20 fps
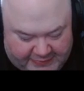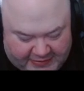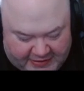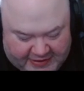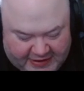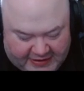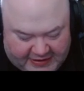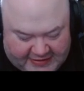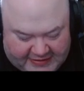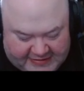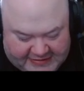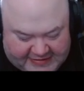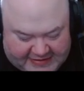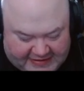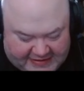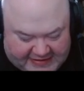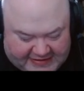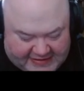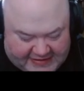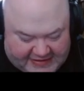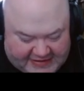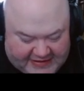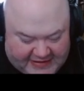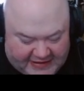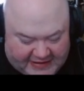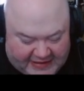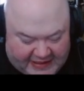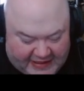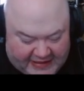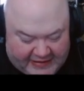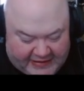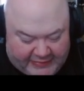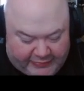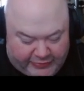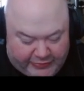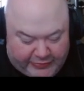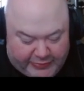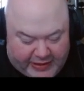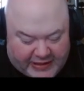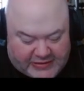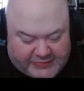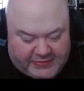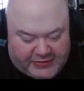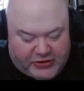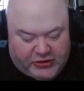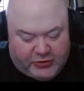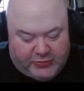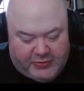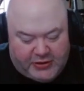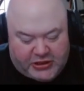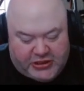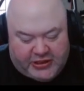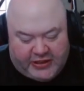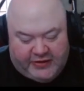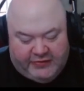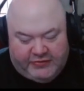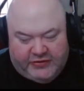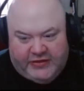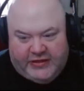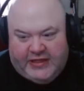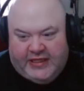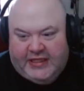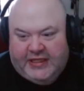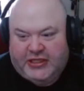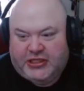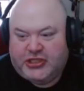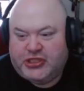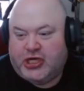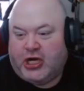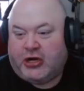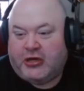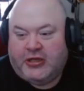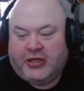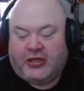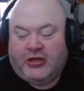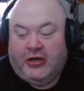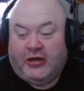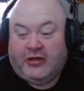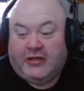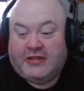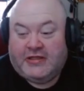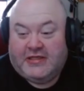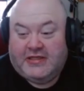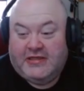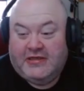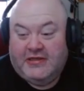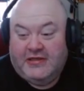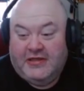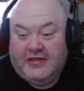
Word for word: because this, it reminds me too much of the Sharkticons.